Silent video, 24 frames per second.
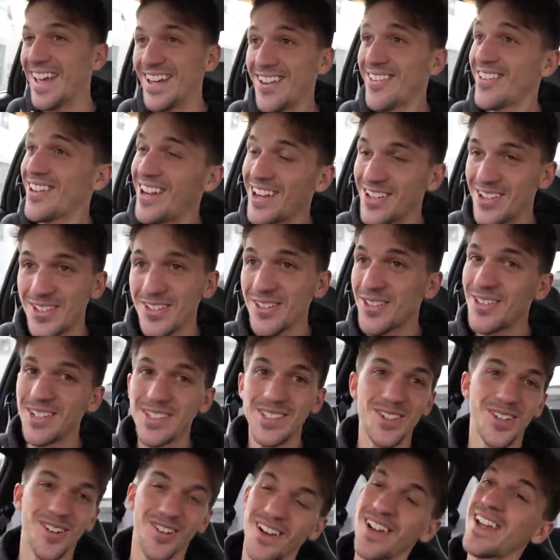and now that I do,
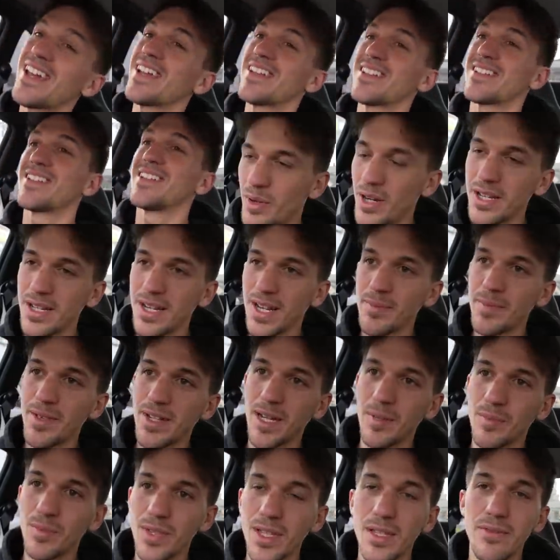it's great. But I mean,
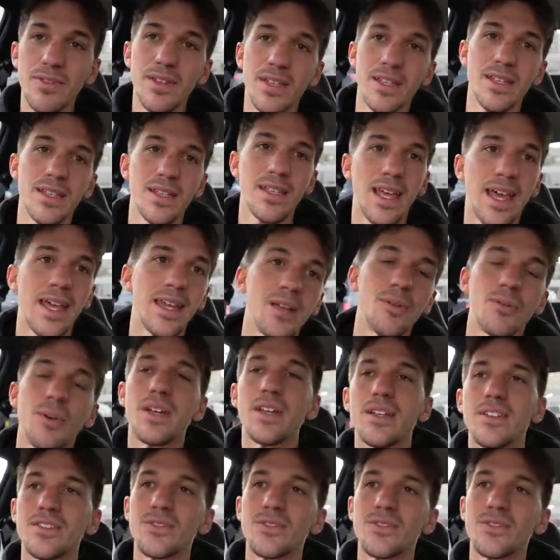I'm leaving anyway,